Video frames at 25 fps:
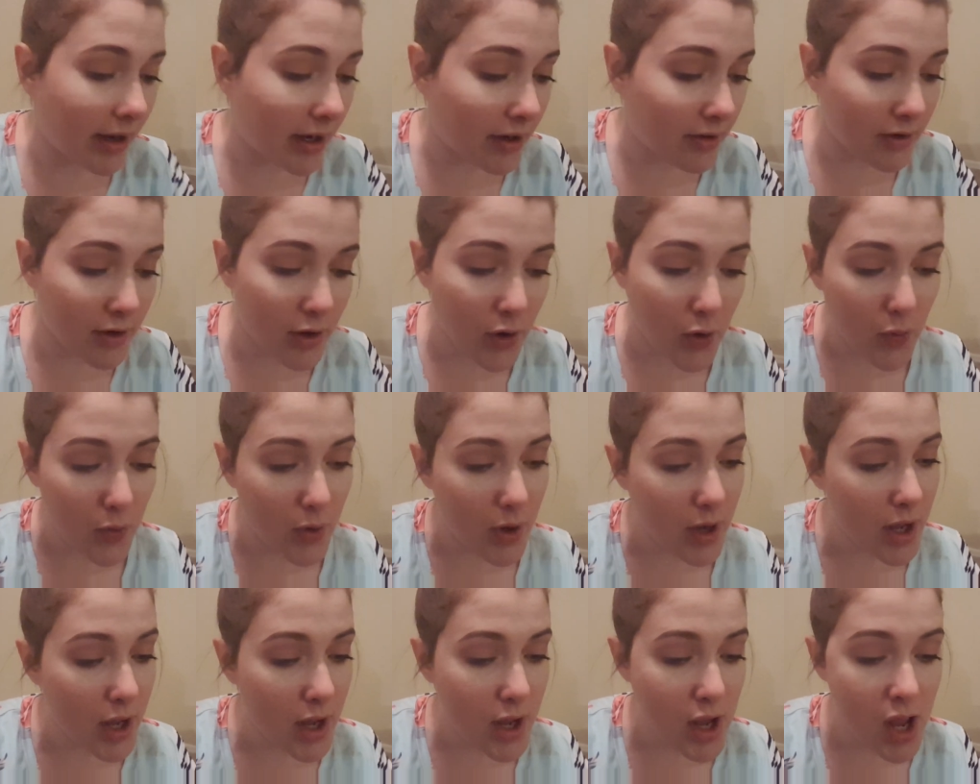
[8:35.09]
I don't know
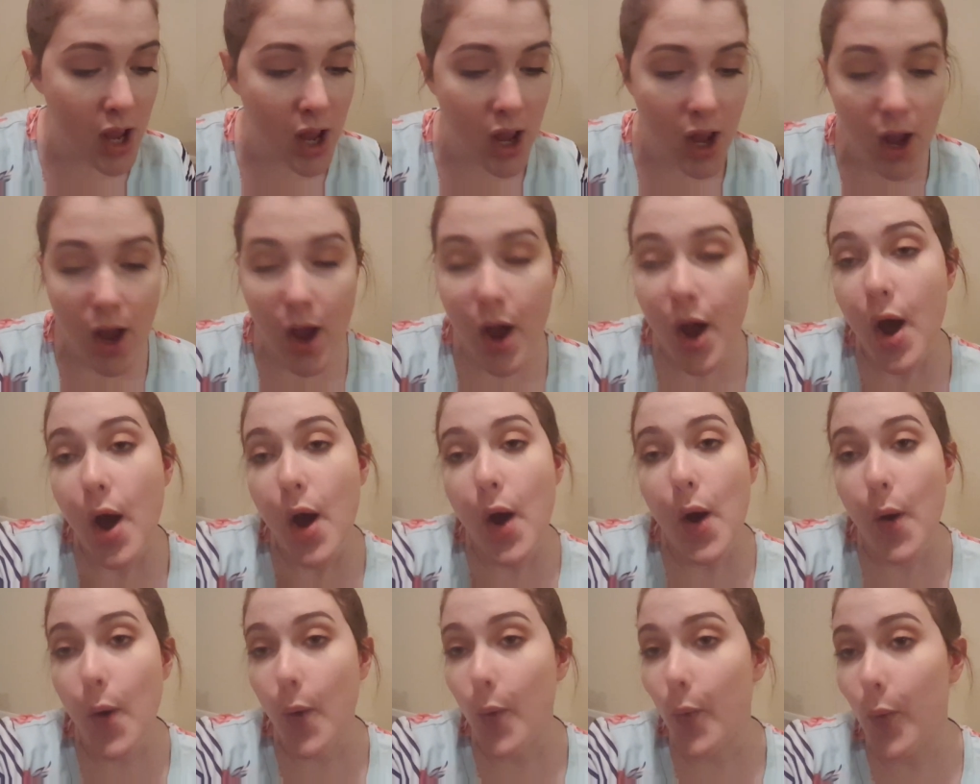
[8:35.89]

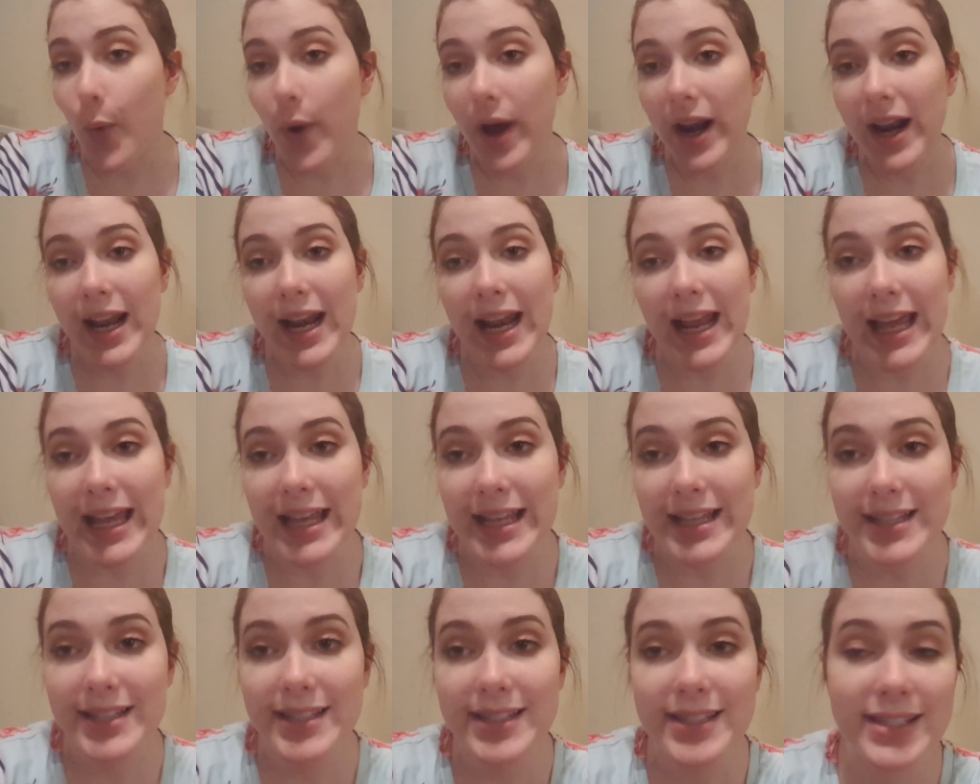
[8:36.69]
what it
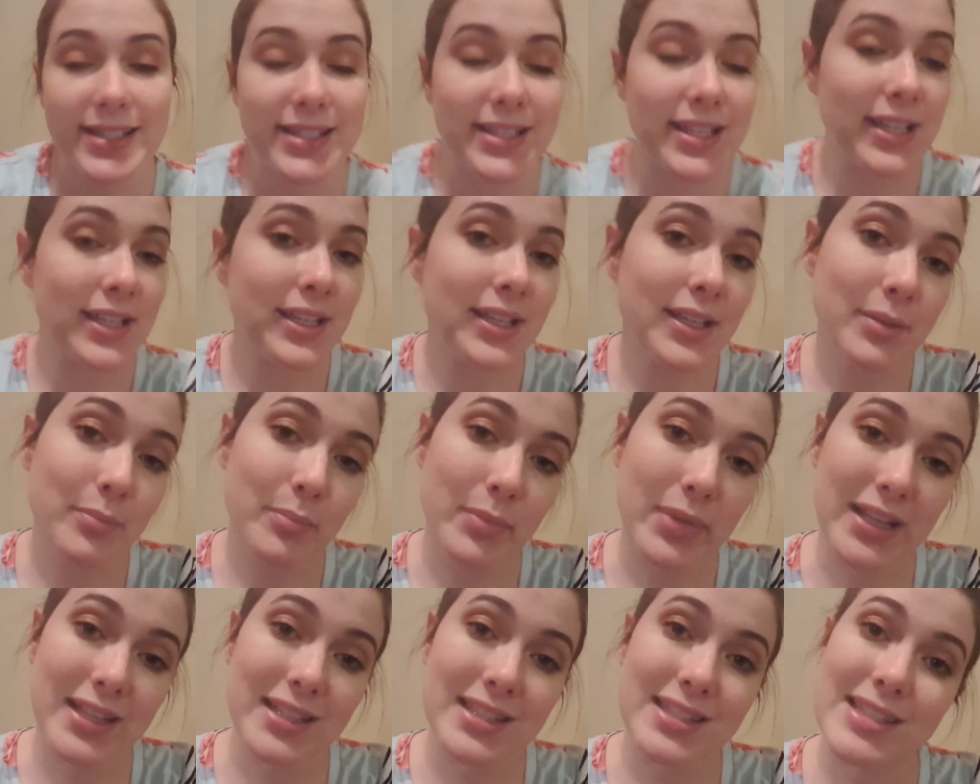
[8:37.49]
is,
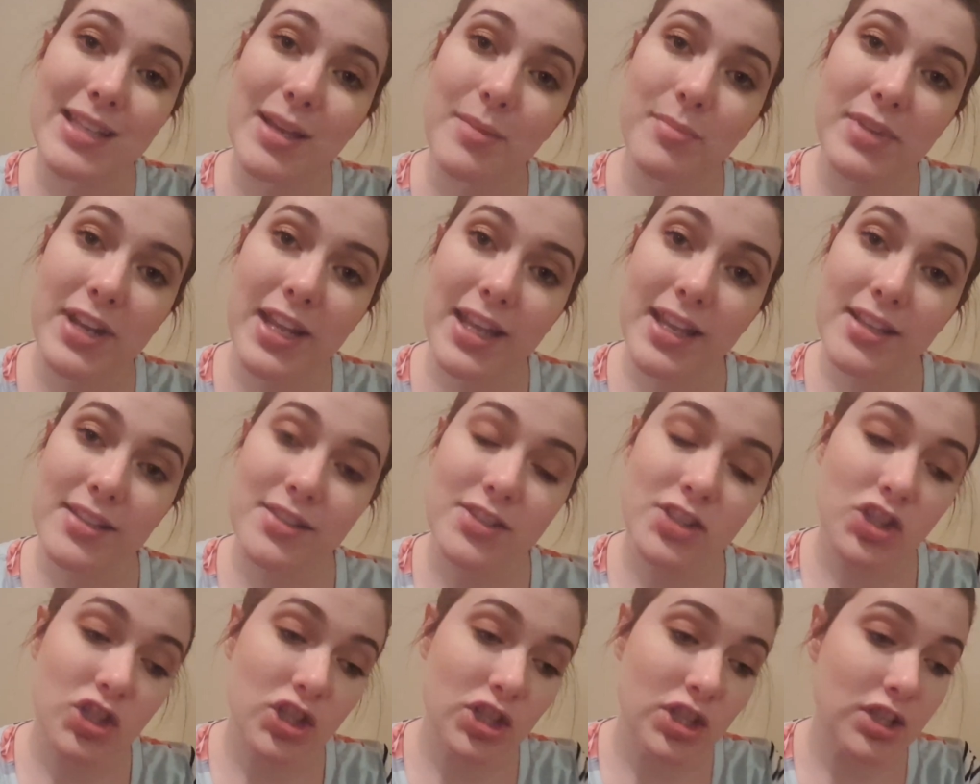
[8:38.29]
but some
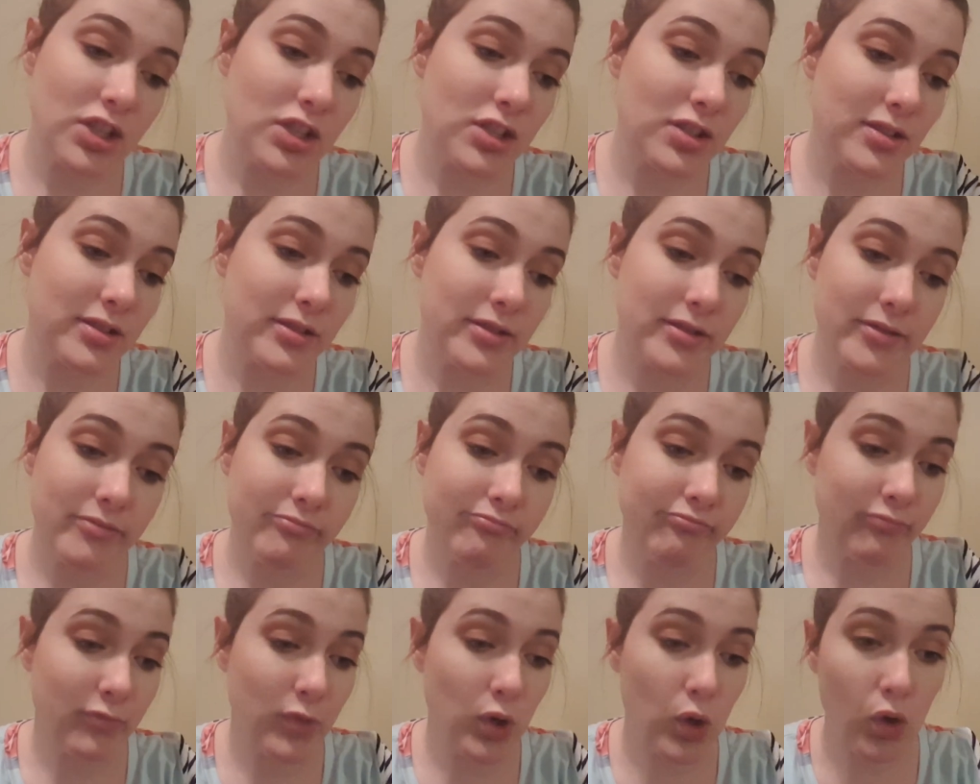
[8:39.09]
days she just
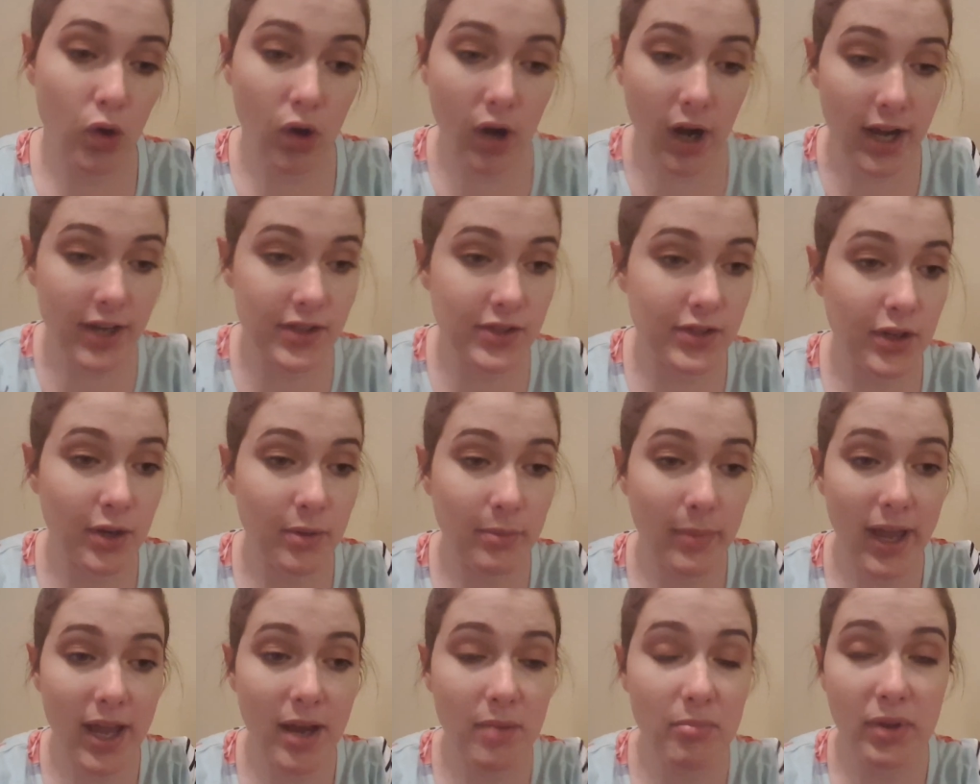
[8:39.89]
cries in her
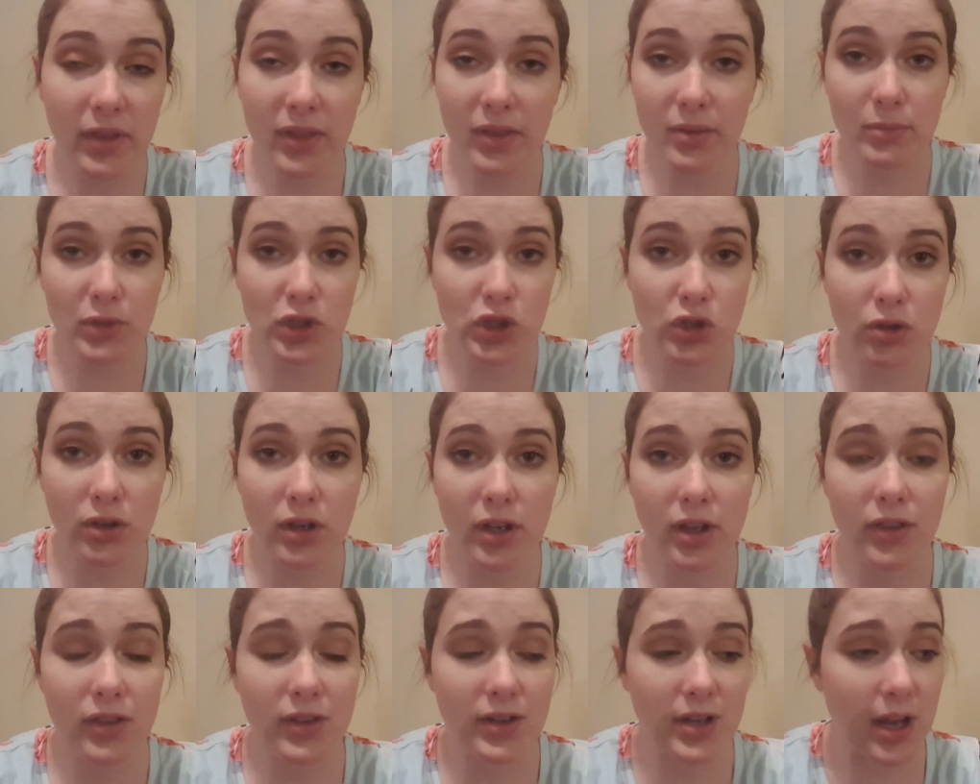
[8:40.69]
bed, but the
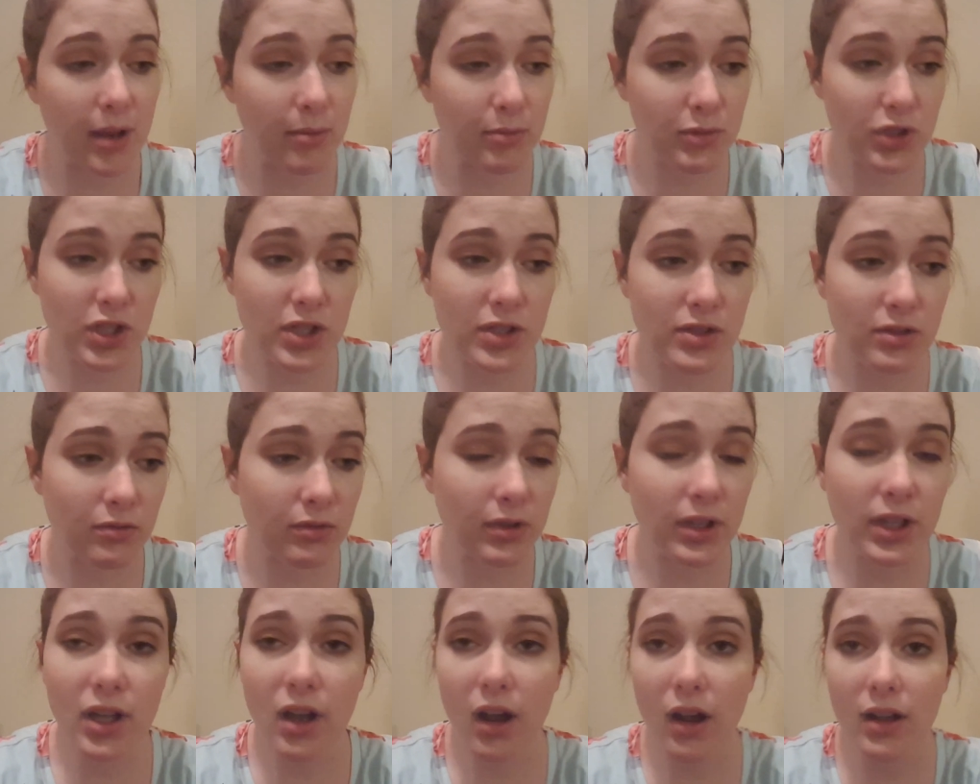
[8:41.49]
majority of the time she's a
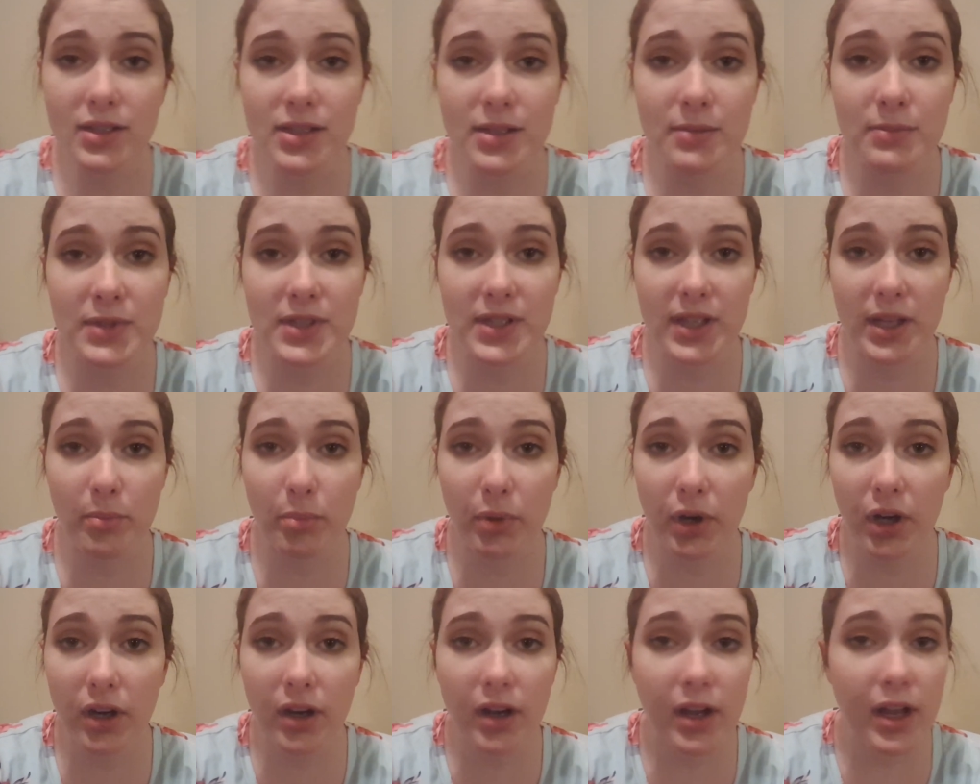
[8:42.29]
really awesome
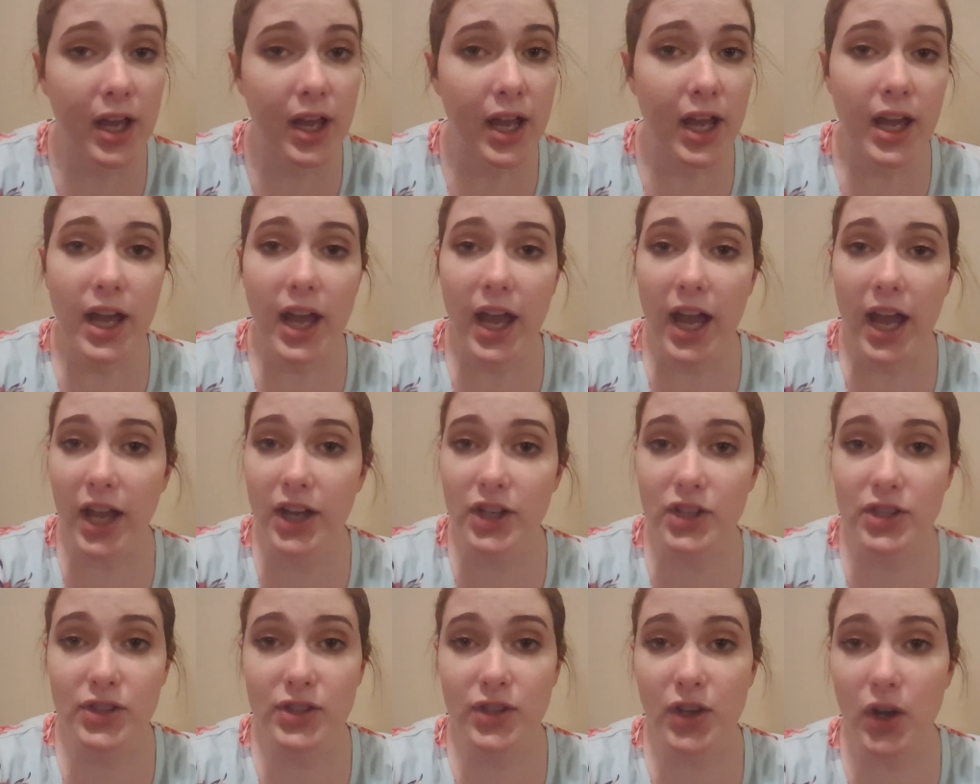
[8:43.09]
sleeper
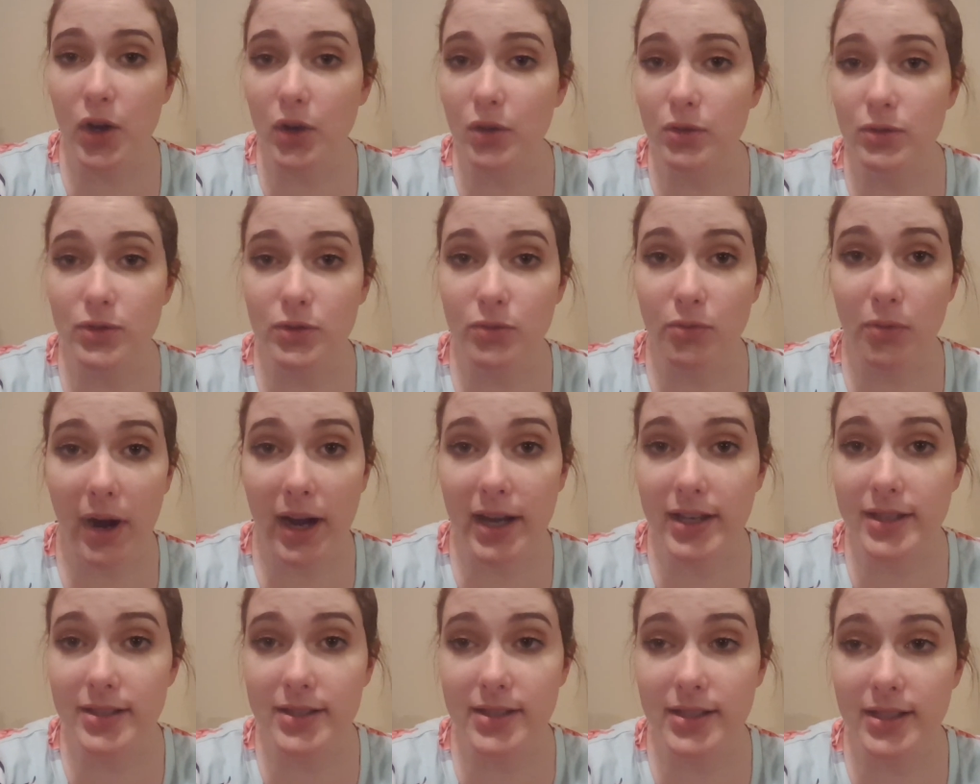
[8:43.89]
and just goes
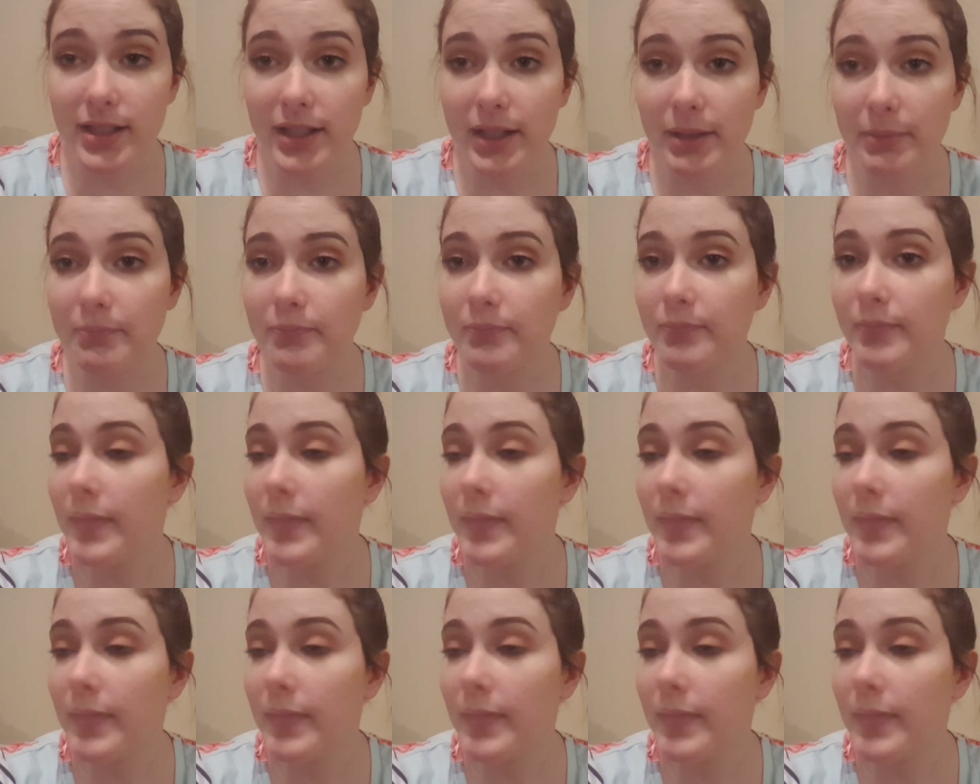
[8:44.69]
right to sleep.